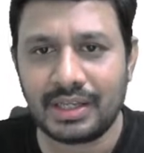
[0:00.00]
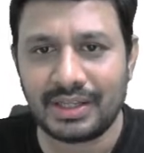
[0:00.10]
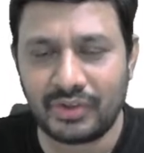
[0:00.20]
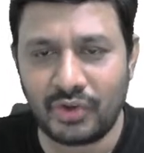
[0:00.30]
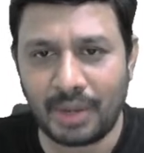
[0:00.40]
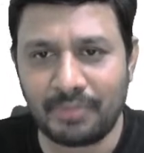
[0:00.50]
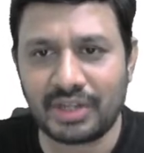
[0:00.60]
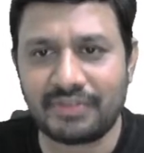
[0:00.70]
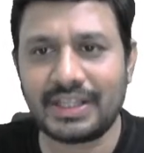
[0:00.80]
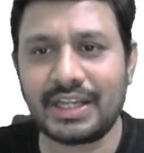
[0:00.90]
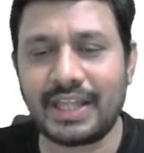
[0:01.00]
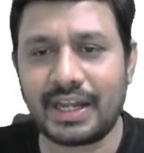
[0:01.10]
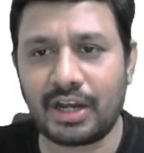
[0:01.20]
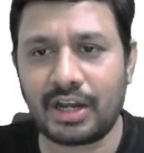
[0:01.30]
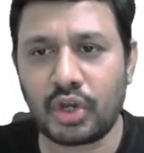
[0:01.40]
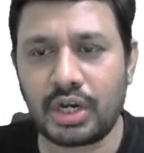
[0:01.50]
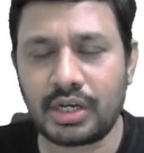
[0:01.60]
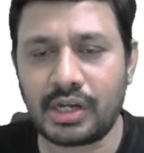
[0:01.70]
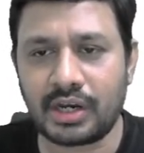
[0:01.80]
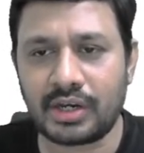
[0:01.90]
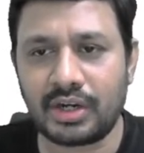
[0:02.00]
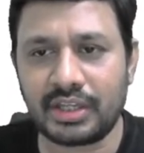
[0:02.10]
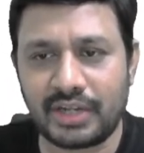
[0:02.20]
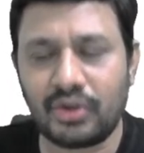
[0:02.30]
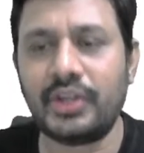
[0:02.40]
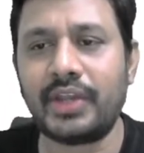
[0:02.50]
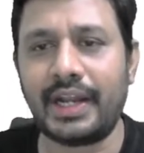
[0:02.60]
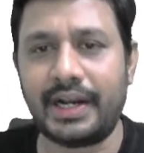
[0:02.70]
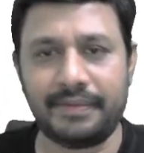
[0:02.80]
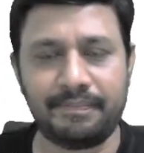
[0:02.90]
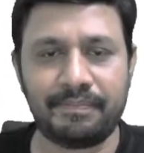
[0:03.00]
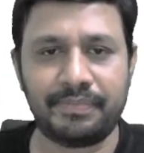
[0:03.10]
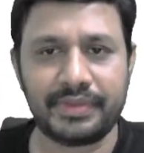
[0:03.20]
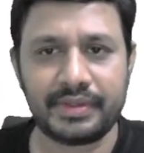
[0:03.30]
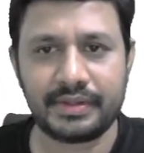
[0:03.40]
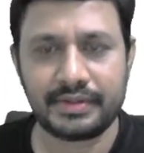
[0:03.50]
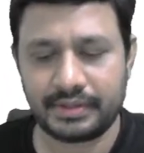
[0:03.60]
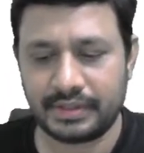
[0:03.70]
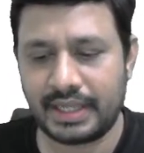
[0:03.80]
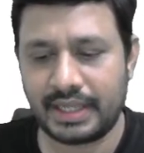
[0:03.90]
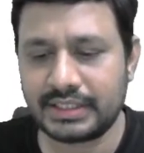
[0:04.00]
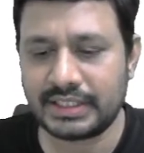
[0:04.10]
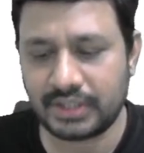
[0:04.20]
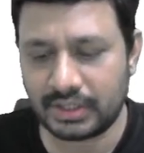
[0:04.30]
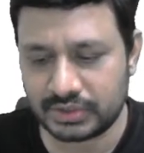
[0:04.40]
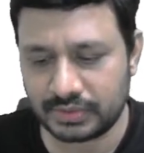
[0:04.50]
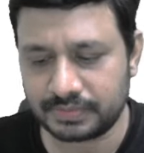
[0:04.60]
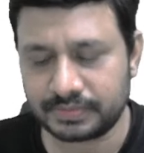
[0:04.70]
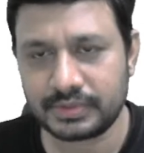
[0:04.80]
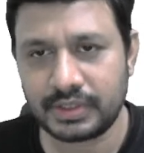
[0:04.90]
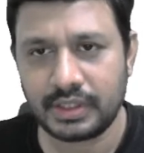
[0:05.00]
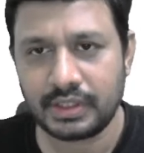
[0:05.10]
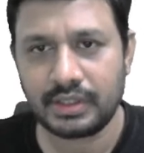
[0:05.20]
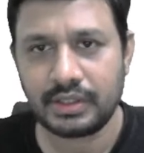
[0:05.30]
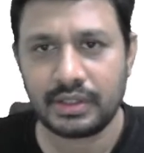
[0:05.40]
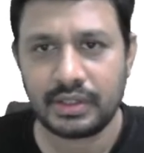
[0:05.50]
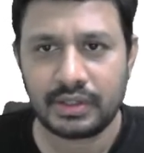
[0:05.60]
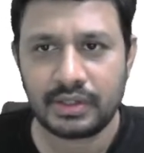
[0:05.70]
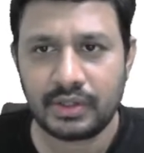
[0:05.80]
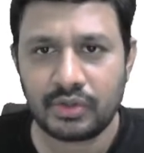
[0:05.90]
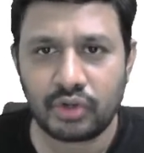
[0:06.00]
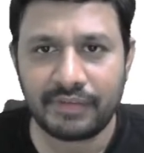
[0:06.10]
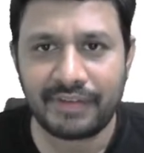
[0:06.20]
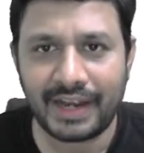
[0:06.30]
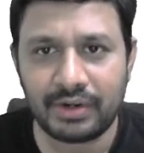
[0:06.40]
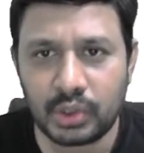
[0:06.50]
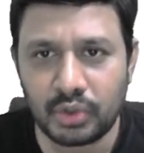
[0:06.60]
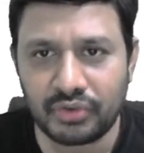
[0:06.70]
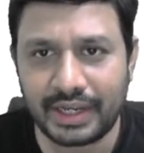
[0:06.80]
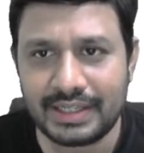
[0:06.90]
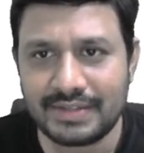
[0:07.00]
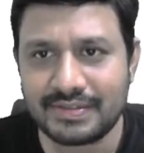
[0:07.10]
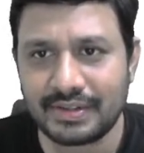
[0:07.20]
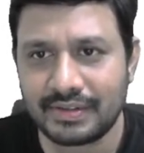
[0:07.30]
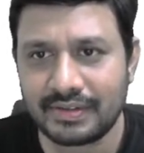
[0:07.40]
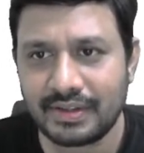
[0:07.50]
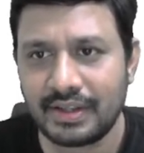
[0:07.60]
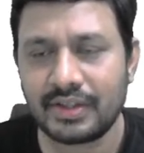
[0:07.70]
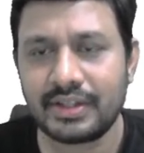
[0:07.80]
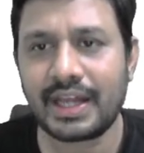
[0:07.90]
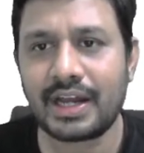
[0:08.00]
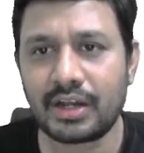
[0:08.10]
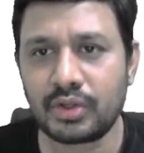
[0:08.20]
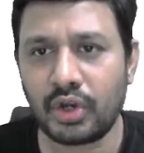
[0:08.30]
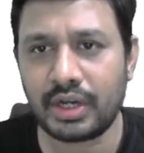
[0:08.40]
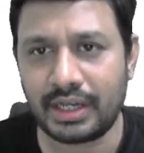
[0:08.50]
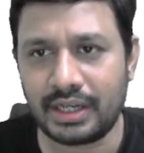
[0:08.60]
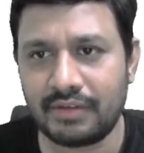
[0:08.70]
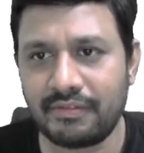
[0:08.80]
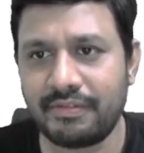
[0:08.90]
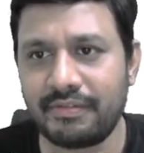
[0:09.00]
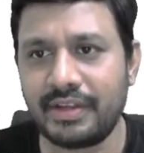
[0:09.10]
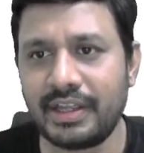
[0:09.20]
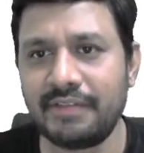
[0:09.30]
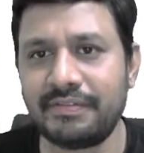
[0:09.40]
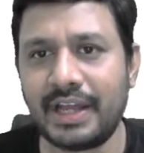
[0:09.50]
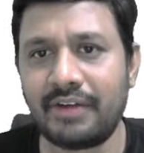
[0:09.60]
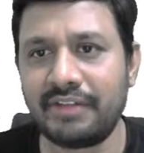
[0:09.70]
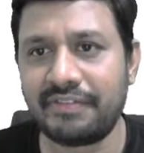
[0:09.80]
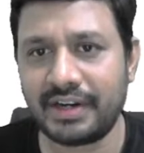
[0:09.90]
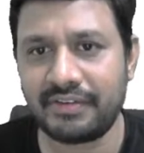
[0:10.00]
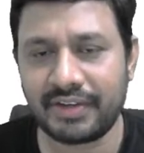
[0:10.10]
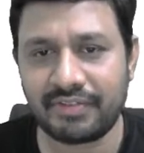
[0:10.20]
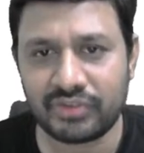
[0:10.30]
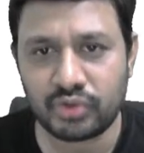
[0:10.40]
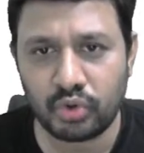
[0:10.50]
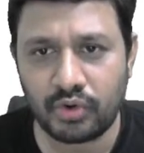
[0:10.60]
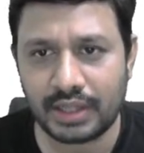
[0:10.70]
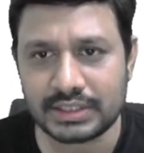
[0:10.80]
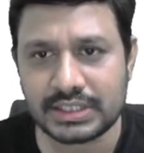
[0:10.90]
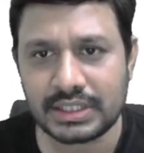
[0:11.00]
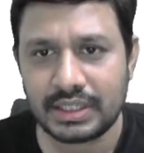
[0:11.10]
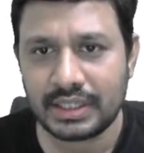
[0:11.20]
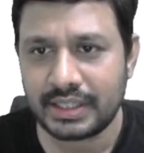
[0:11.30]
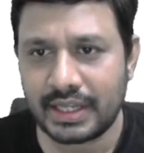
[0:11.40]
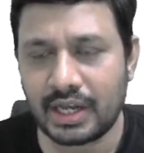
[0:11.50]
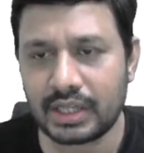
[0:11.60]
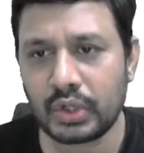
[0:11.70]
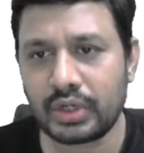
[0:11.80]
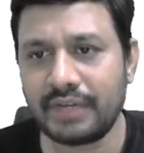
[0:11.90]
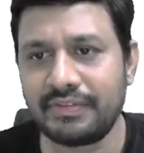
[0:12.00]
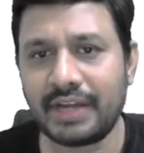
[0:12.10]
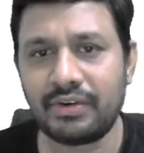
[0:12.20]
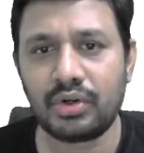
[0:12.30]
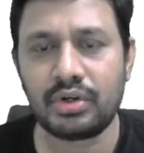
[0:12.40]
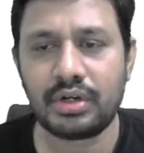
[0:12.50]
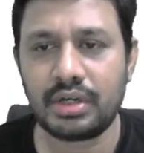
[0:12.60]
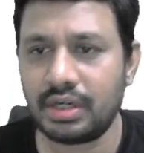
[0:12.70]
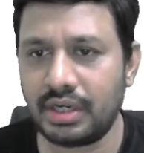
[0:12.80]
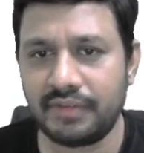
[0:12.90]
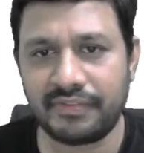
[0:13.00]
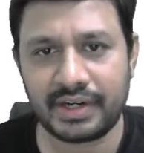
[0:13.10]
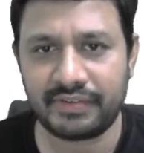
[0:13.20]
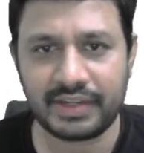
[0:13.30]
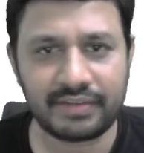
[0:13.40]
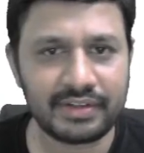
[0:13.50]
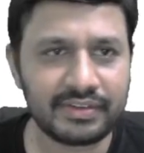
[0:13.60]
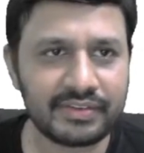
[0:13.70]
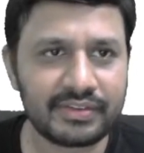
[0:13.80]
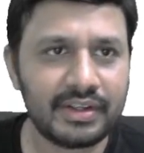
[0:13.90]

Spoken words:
You observe whether they are orthogonal or not, then only you can add energies also. So if I have two sines, they are orthogonal if they have different frequencies. Two cos, they are orthogonal if they have different frequencies.